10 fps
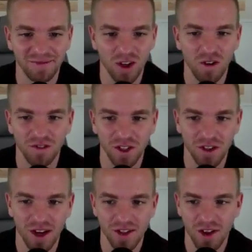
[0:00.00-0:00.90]
Hopefully you
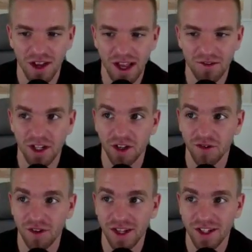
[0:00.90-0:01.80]
guys all have a good
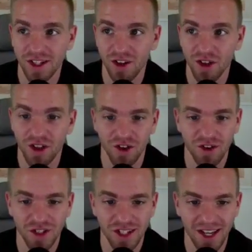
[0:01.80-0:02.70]
rest of your
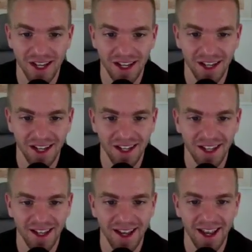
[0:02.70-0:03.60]
Thursday.
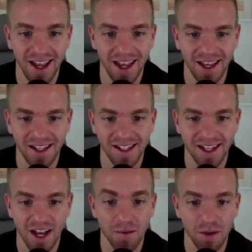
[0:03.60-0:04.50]
And
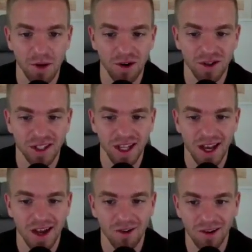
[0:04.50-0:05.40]
I'm going to post
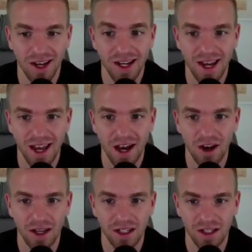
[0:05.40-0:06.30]
that right now
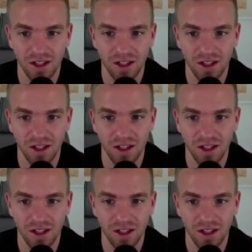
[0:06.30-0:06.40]
into the